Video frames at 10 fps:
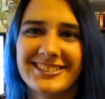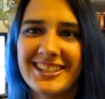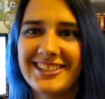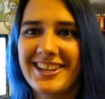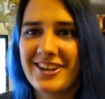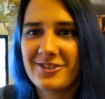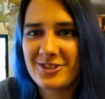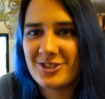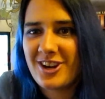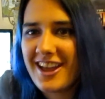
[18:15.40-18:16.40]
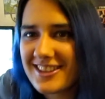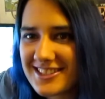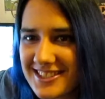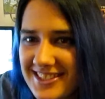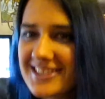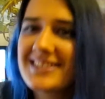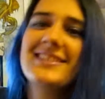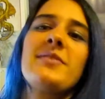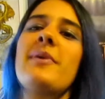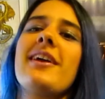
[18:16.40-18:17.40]
Neko Stratus is
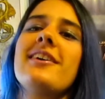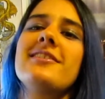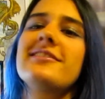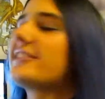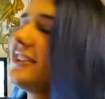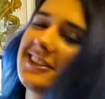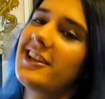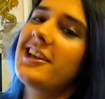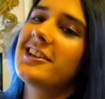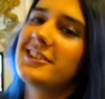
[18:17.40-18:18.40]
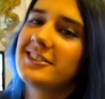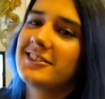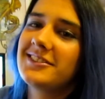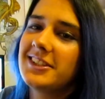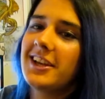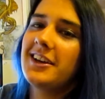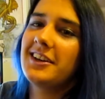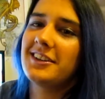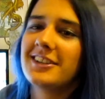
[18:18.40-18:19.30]
the main kitty. Yeah.